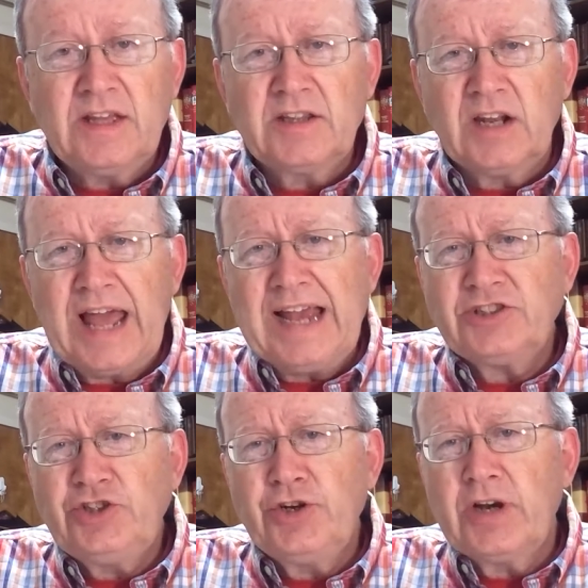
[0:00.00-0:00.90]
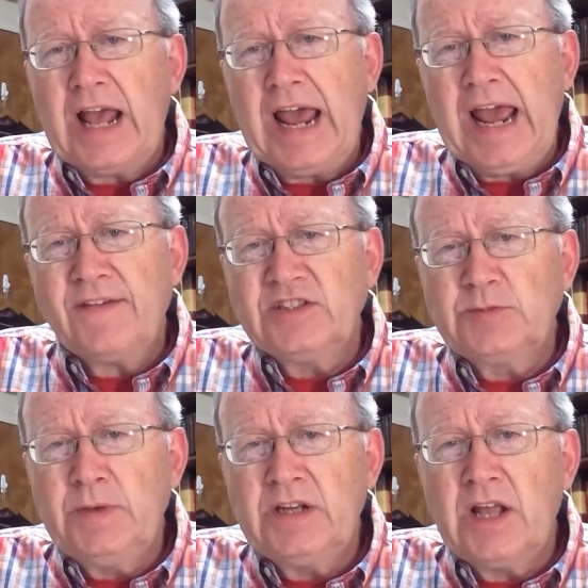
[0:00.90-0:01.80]
that the last year and a half
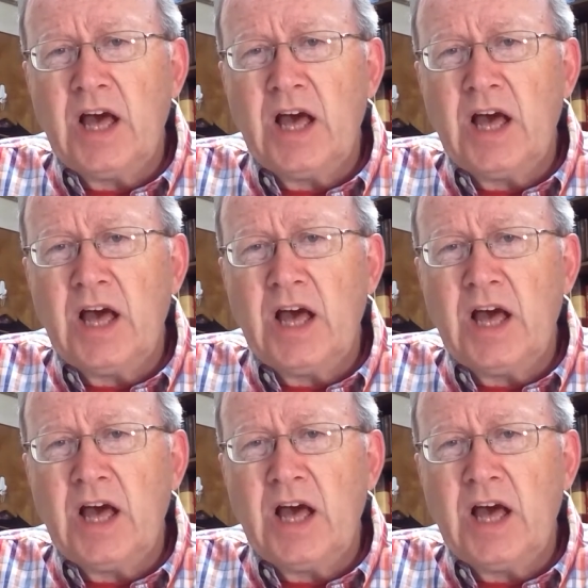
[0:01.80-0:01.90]
has been